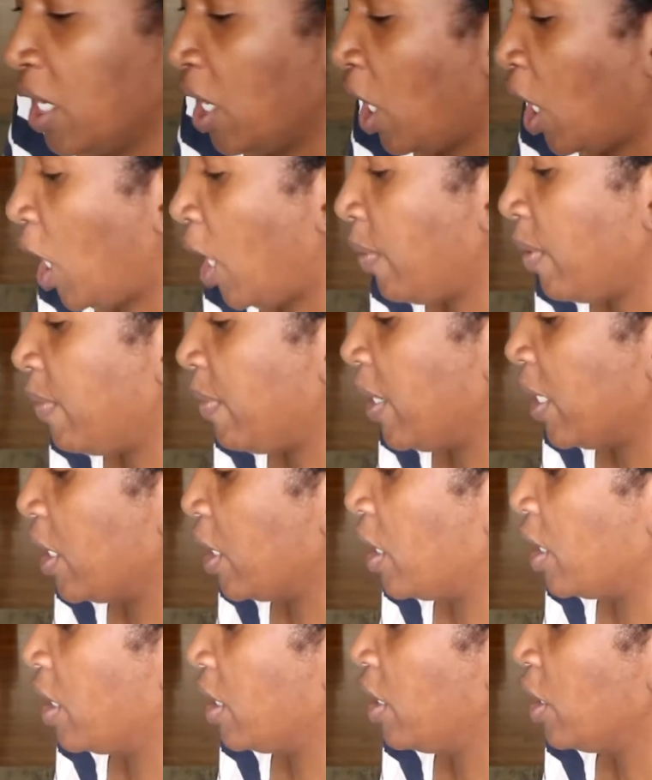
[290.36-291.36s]
Almond
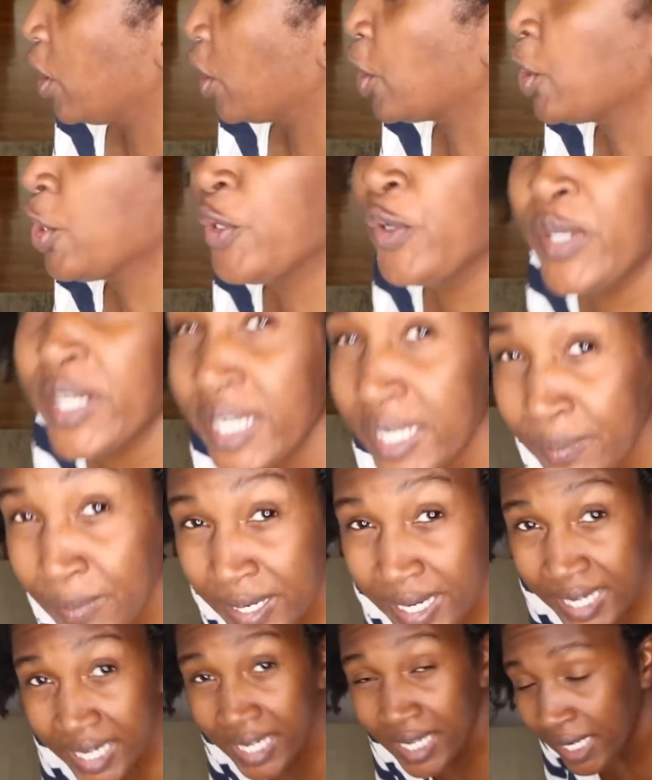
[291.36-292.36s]
butter
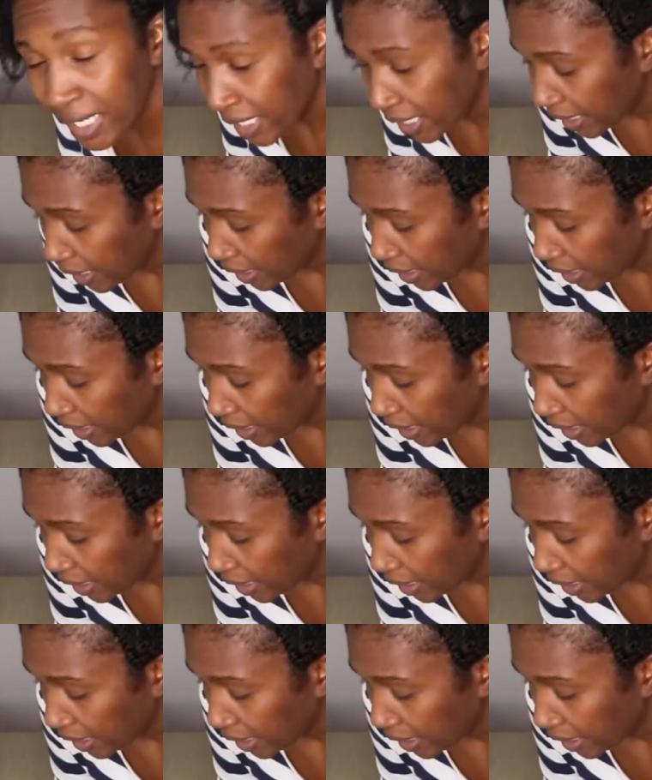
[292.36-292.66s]
creamy.